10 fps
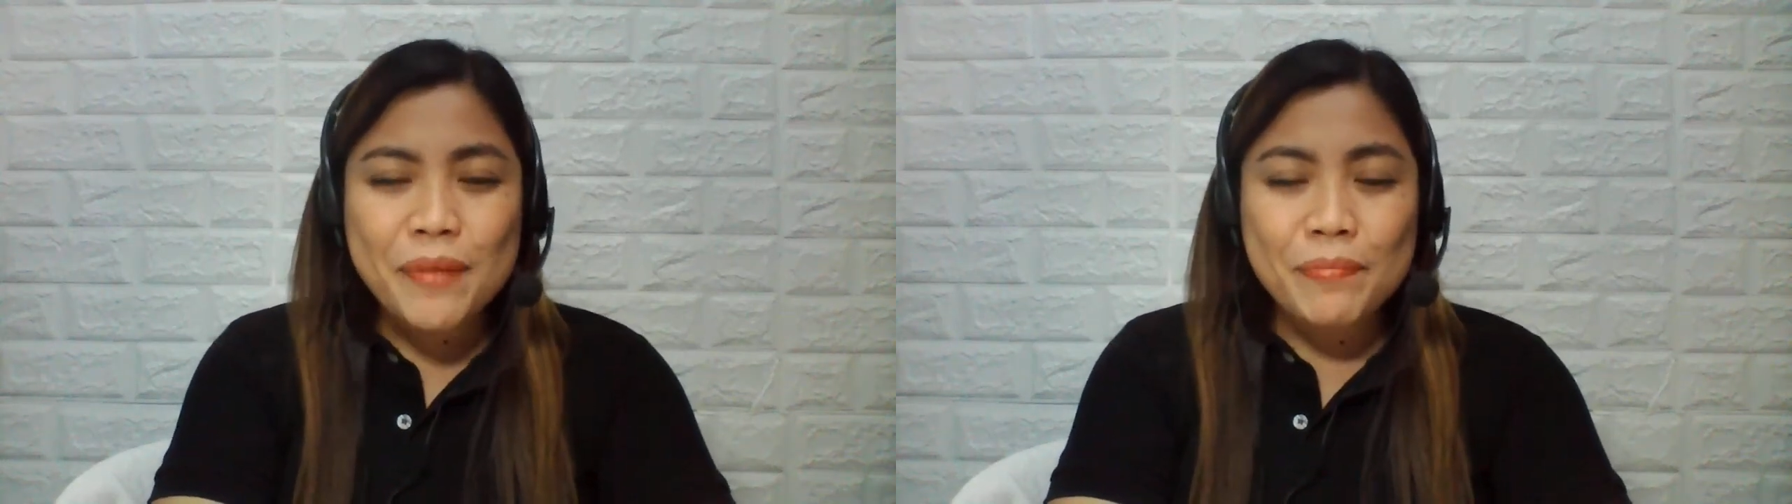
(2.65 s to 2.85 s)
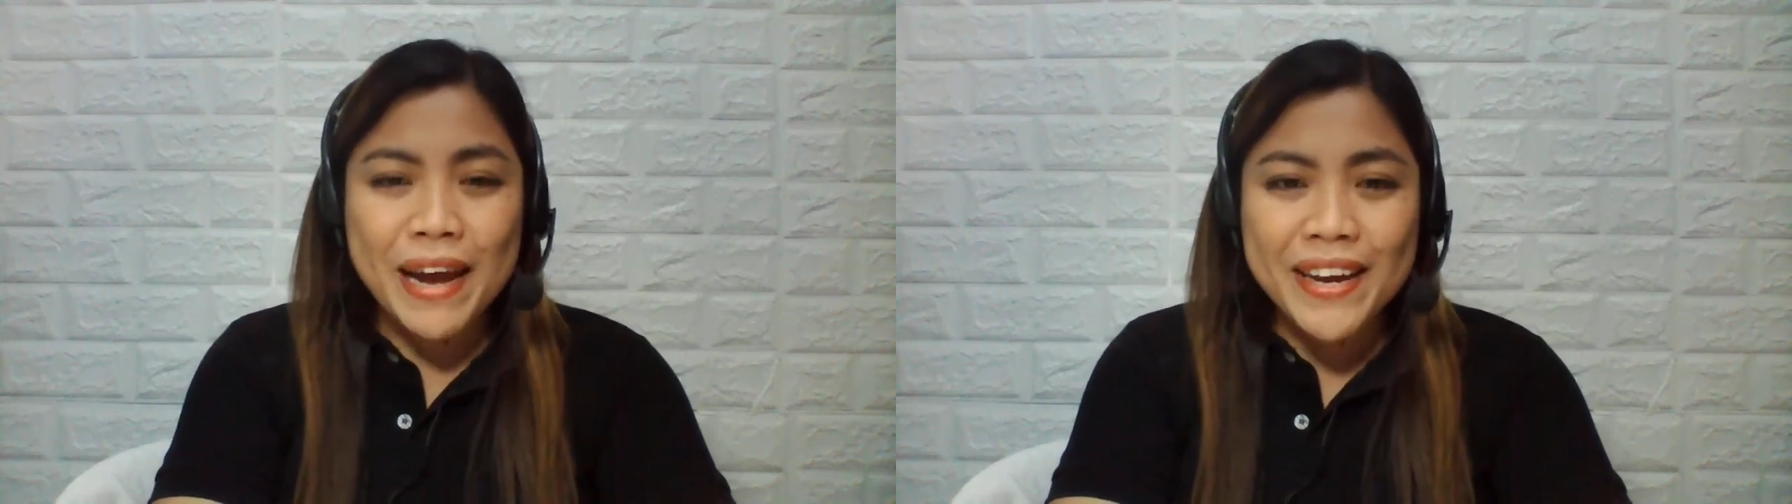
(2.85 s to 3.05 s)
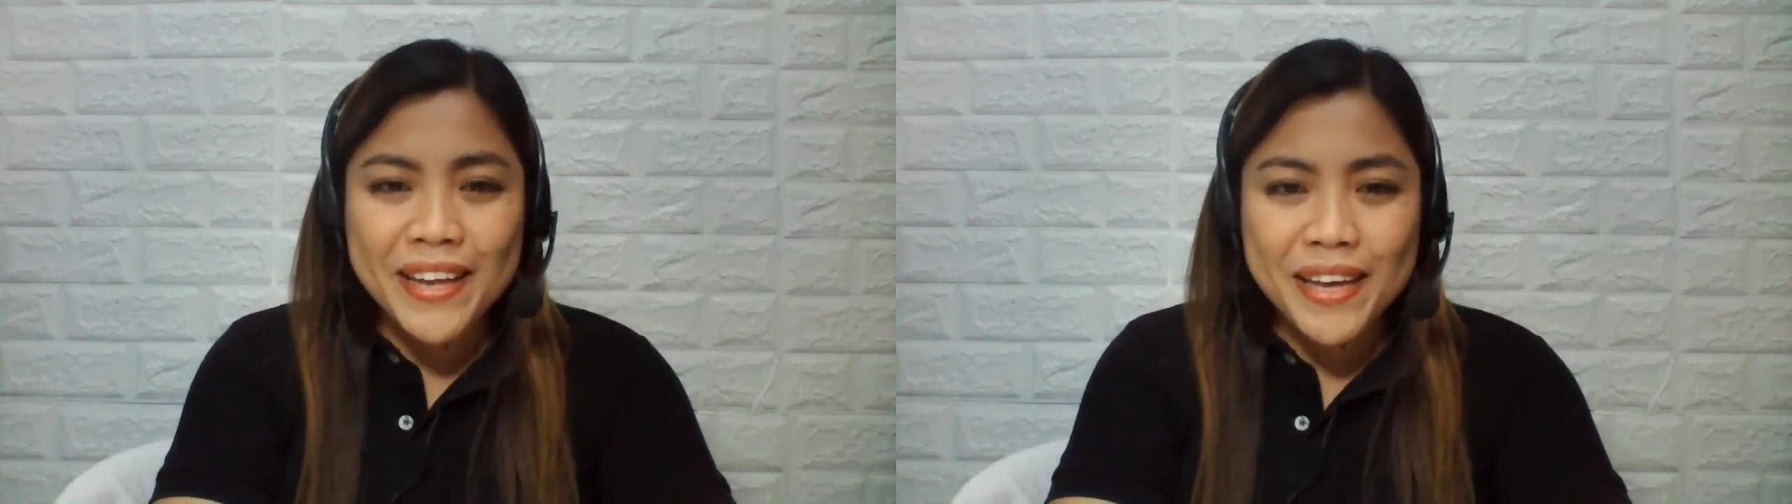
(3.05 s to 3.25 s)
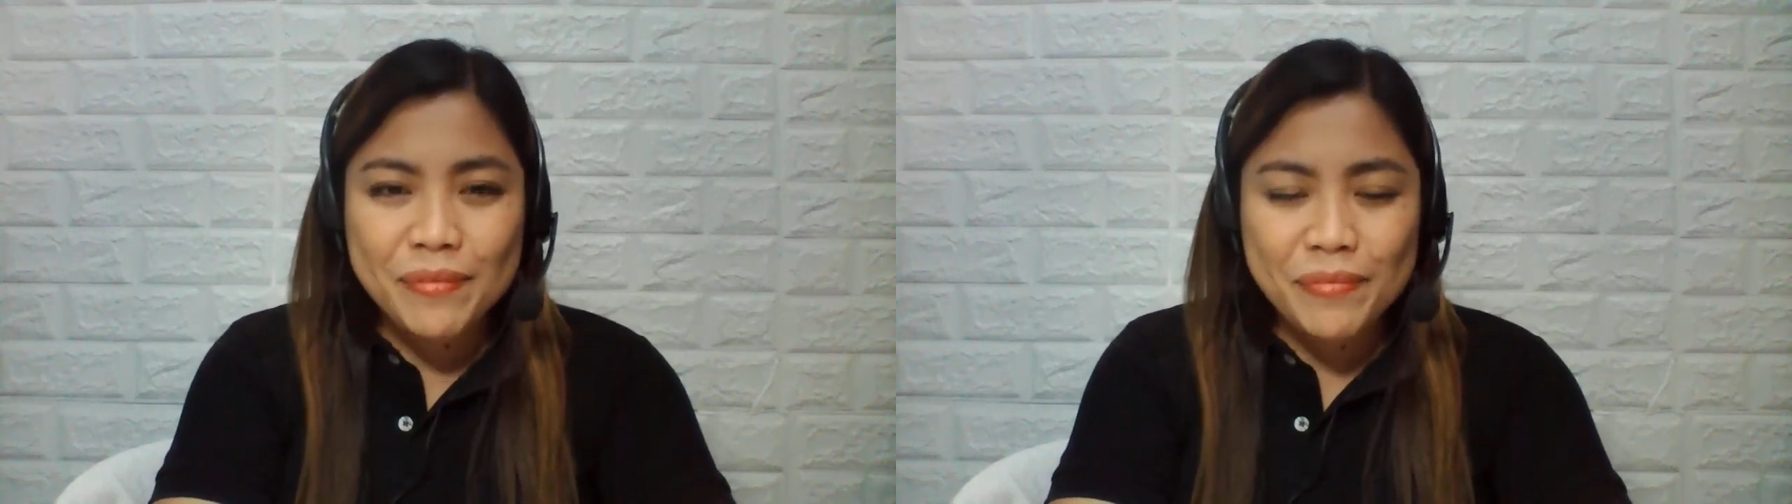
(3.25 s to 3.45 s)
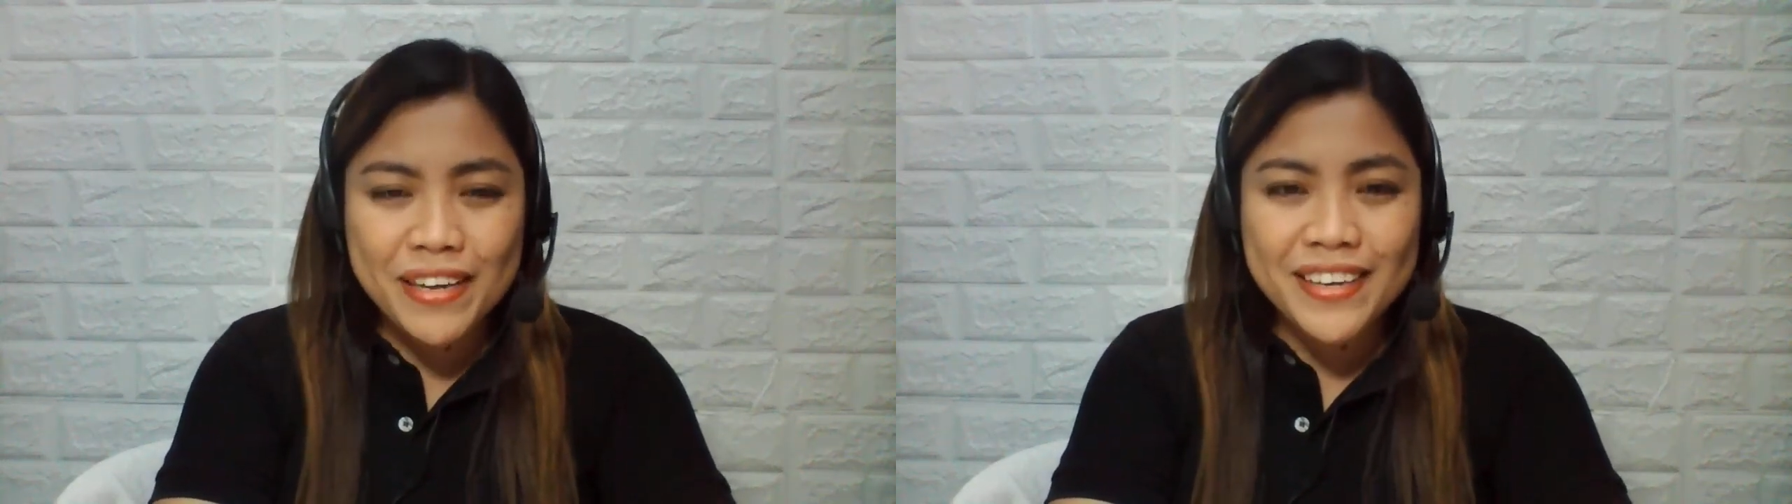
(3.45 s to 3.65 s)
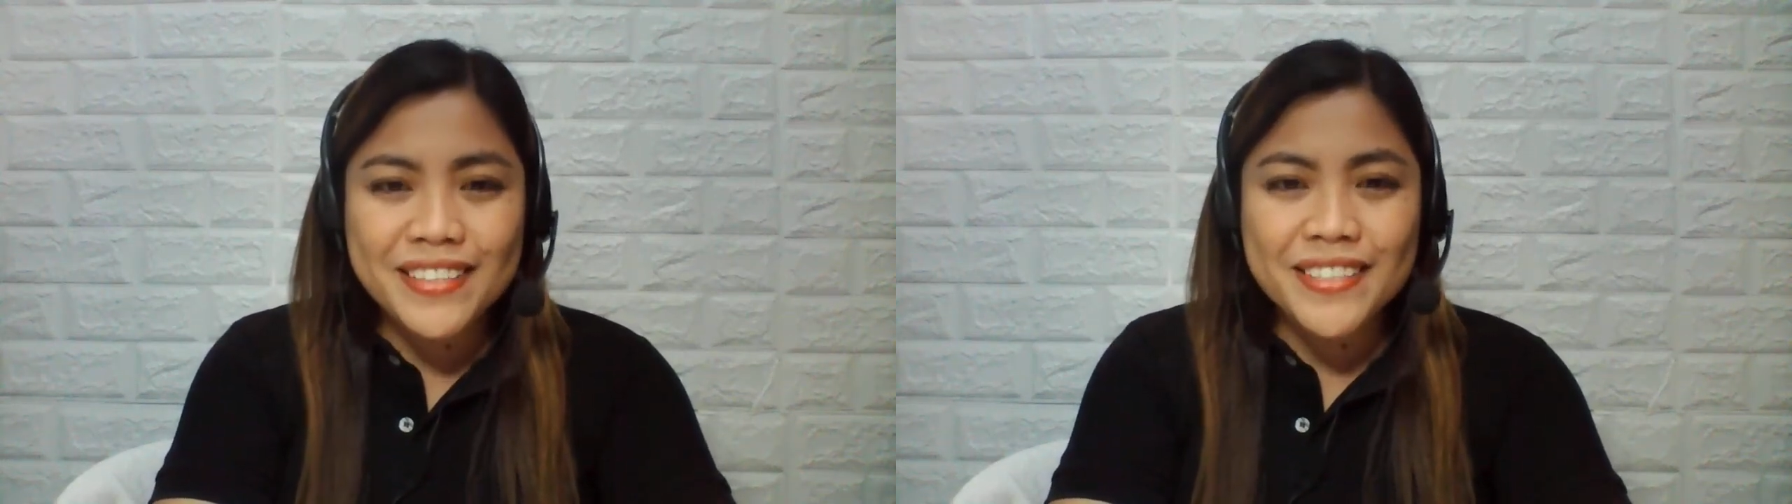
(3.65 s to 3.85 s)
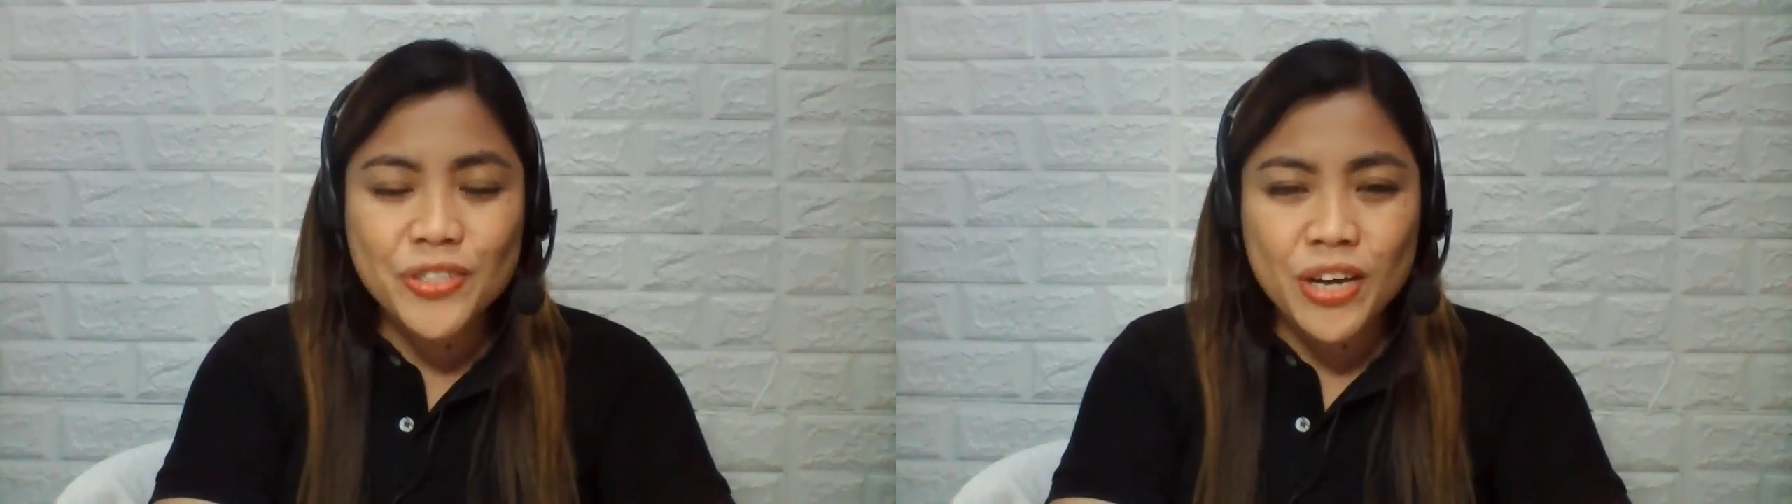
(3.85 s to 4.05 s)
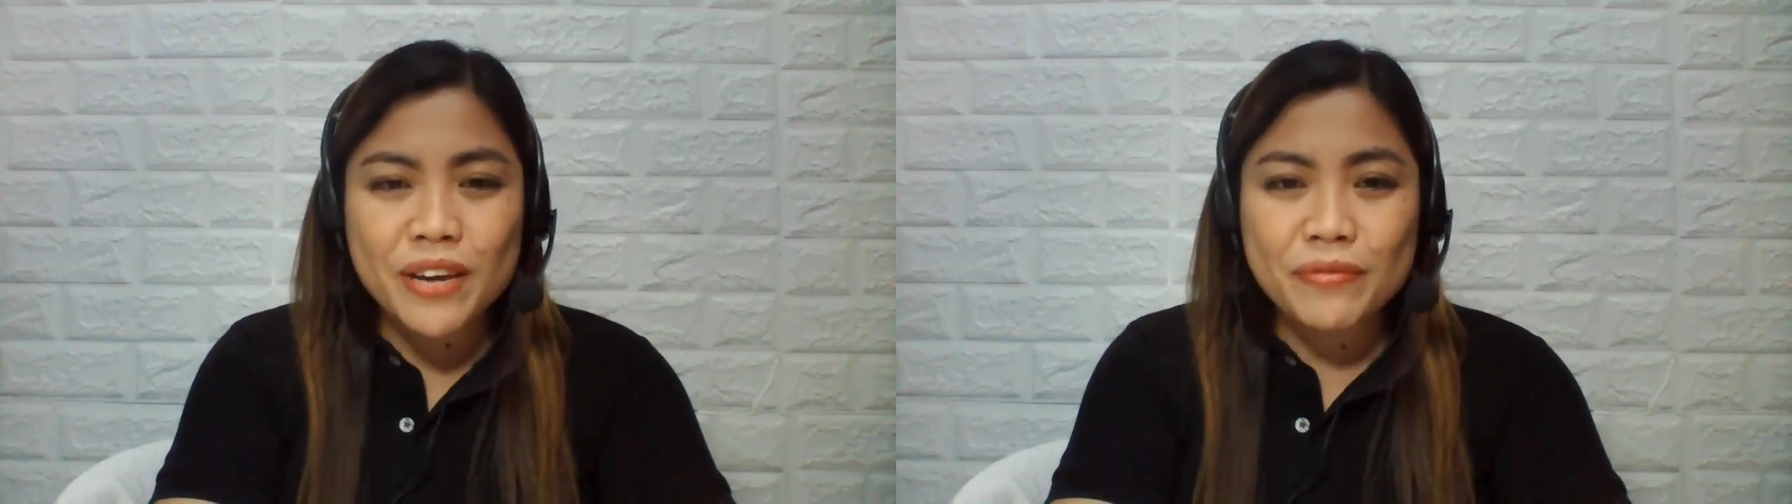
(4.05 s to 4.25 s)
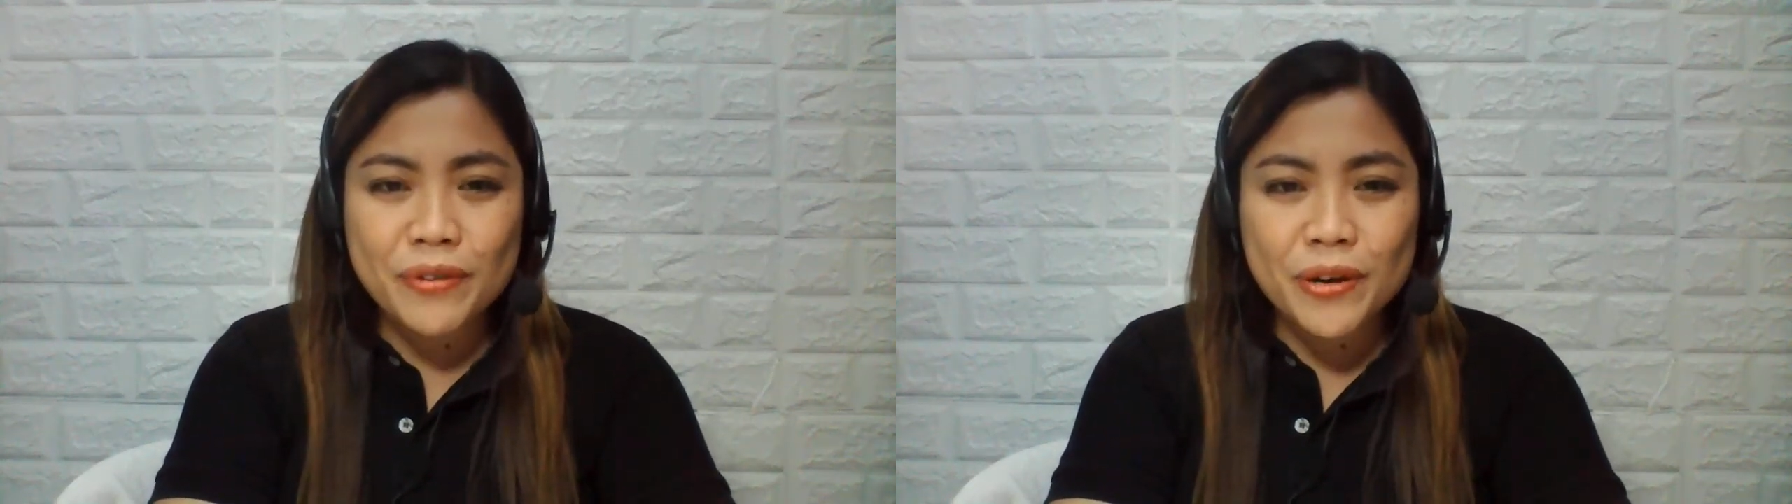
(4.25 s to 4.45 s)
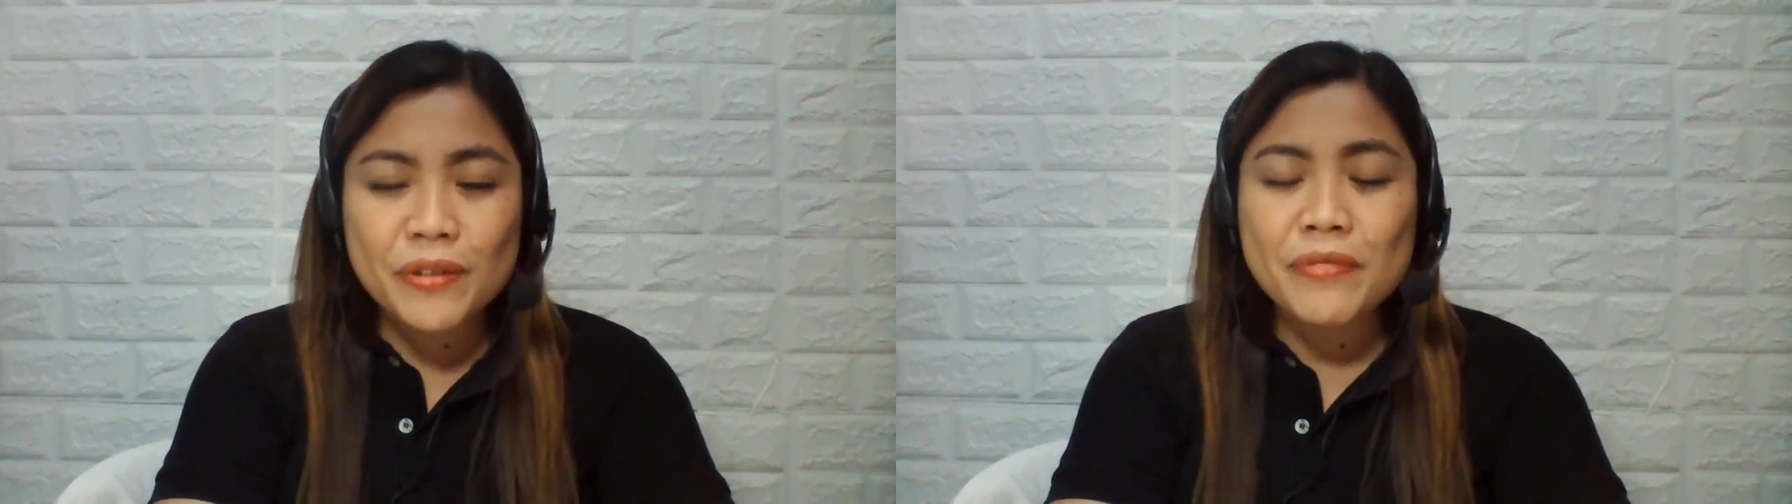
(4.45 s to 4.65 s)
My name is
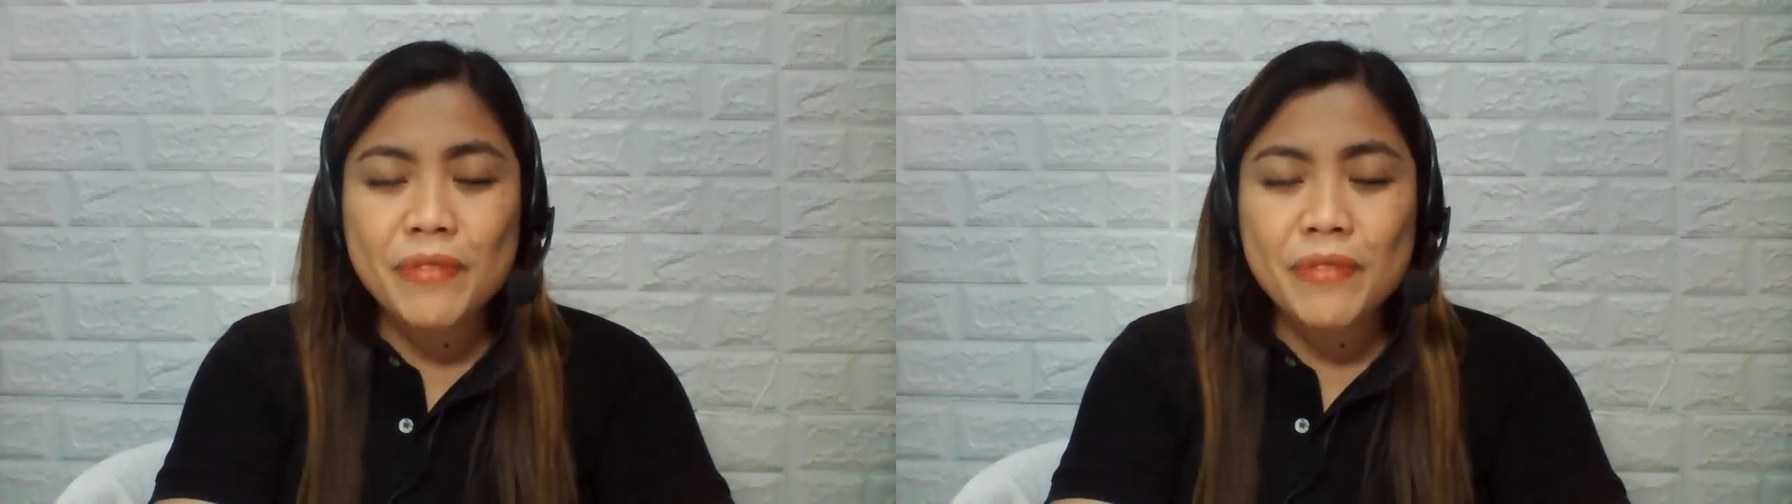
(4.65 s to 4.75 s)
Jennifer